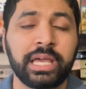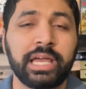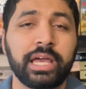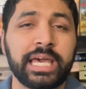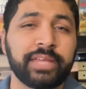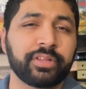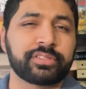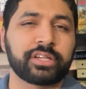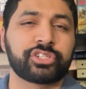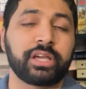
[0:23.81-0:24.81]
And that's
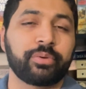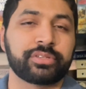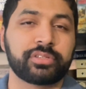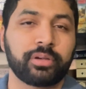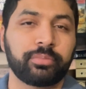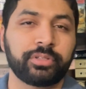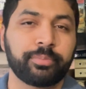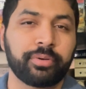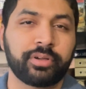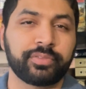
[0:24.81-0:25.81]
actually how I stumbled
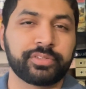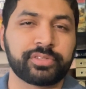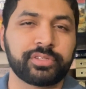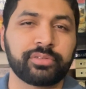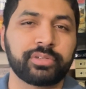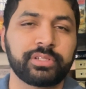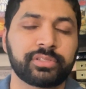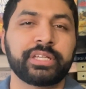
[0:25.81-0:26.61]
upon this series.